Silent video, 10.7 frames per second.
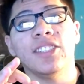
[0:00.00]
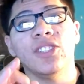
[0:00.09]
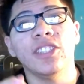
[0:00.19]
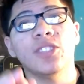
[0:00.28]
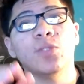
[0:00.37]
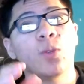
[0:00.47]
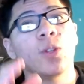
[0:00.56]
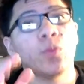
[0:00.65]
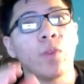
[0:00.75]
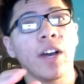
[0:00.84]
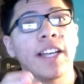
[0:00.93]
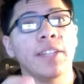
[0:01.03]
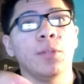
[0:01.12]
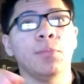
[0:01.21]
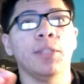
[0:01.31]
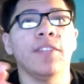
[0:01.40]
units
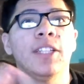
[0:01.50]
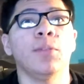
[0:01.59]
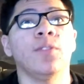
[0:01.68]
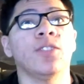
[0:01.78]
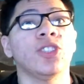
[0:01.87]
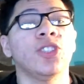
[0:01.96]
worldwide, will be available for